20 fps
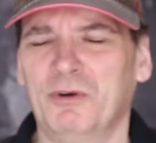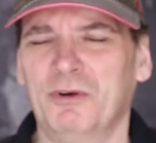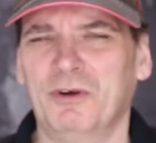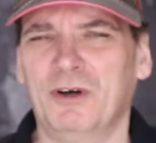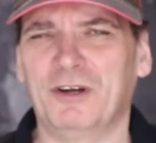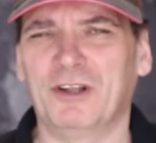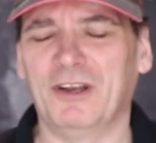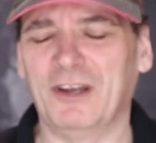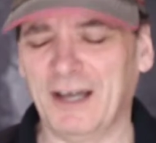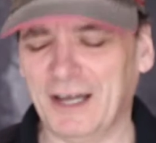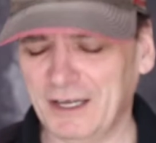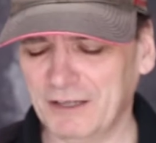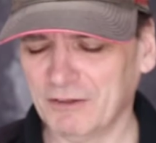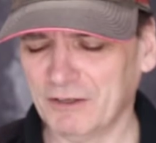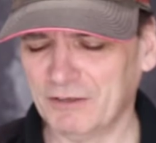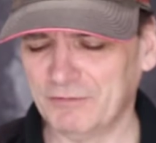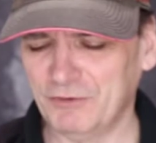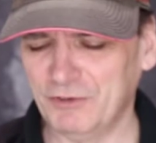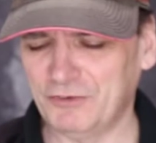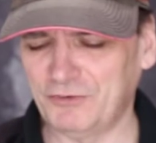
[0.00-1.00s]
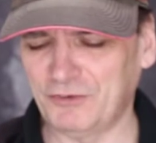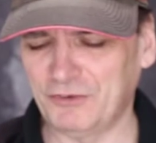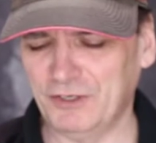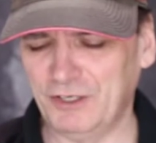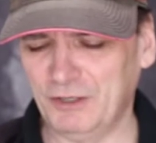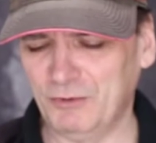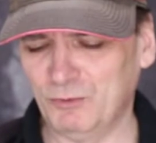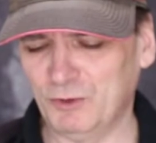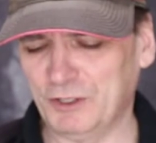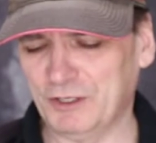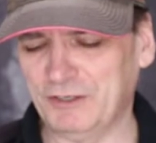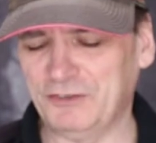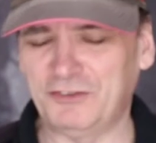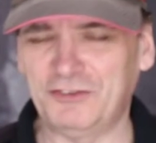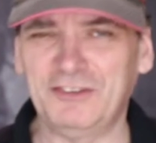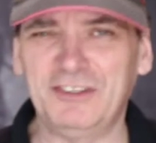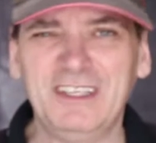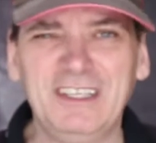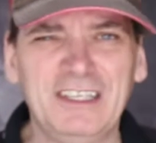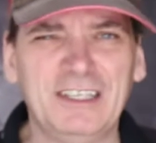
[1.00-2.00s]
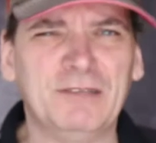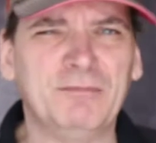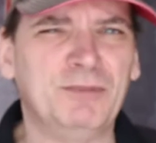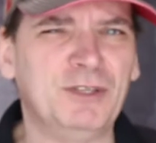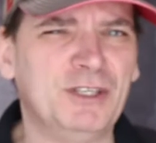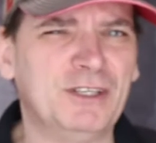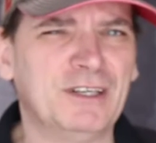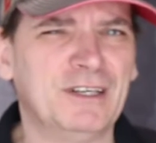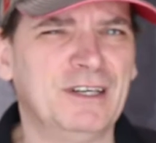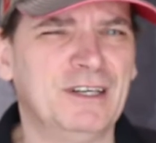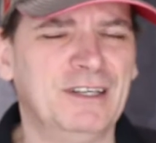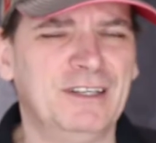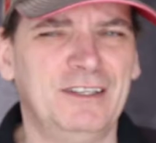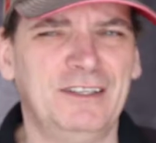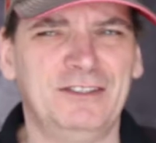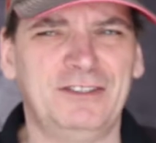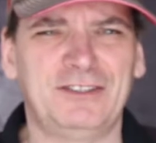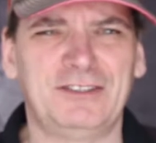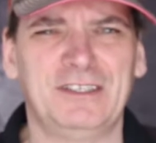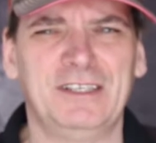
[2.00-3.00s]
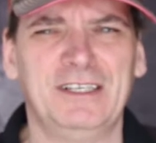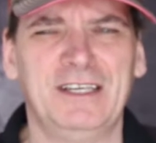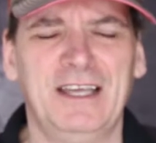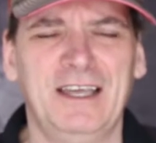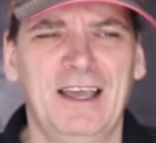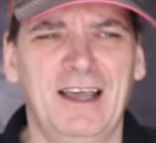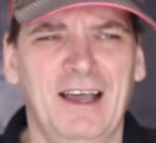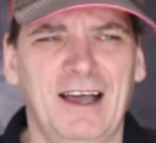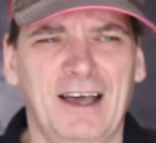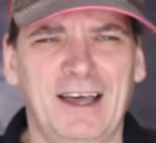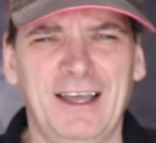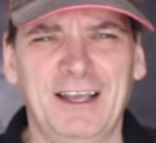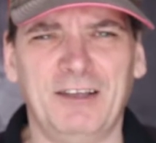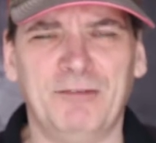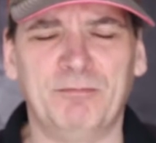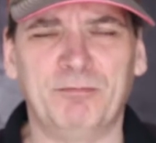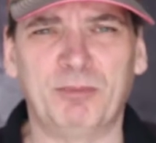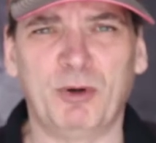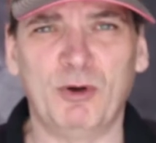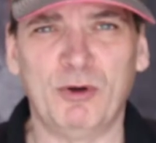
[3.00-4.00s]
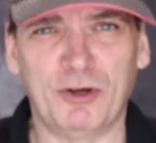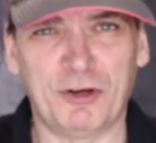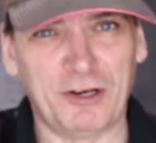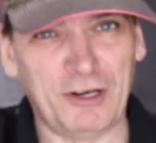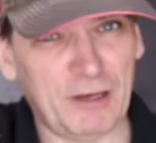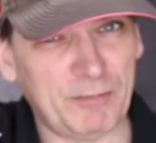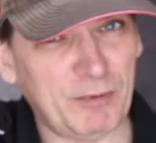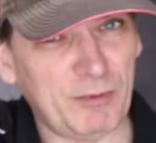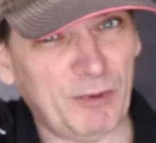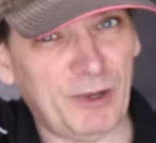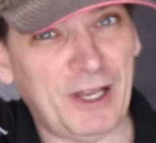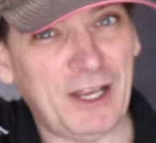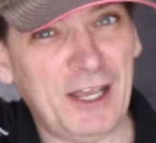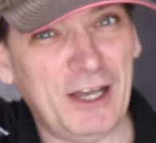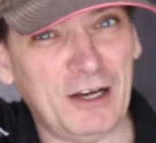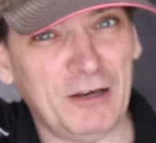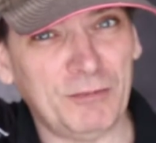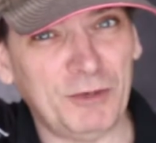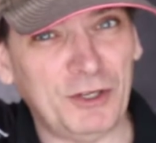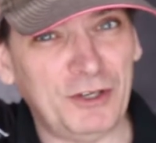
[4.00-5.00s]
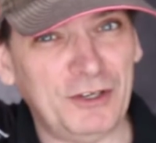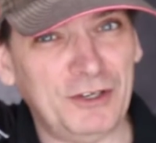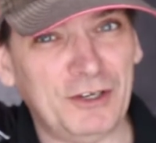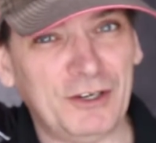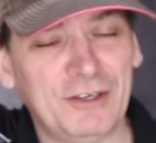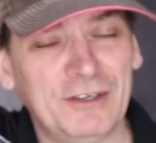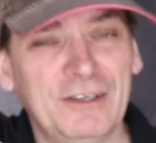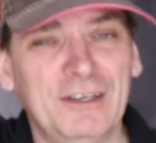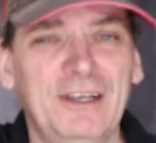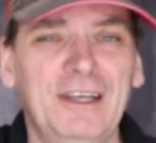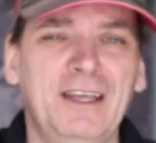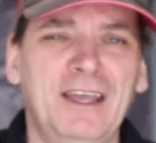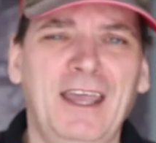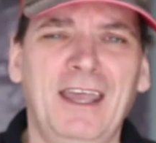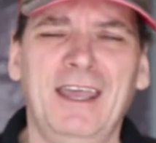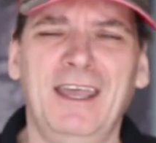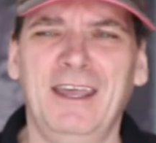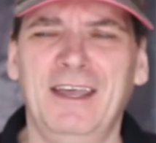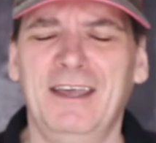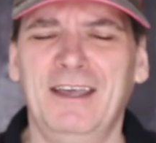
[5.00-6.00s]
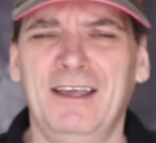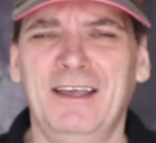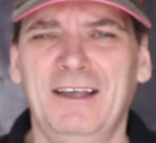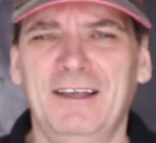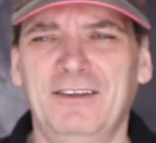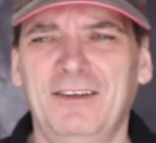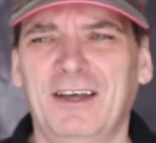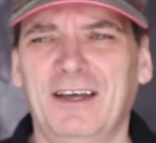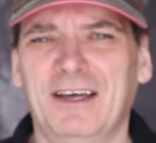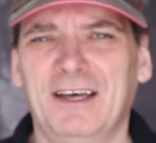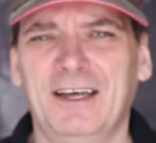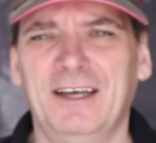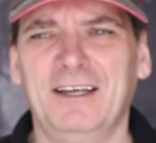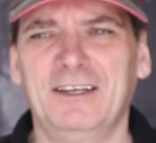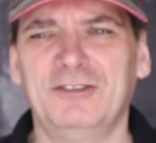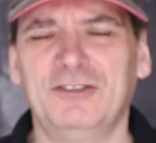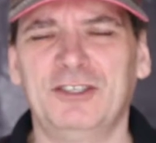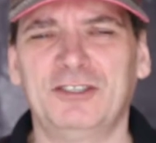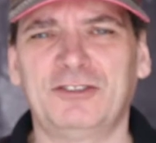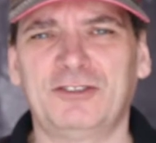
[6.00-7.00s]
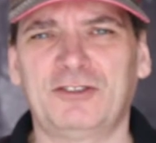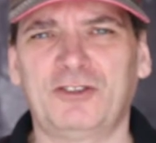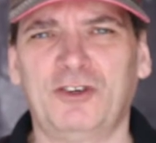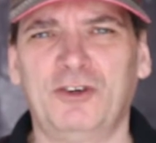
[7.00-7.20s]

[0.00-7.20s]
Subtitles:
put it. I love this thing when I ski because I can put it up on my helmet here and I can just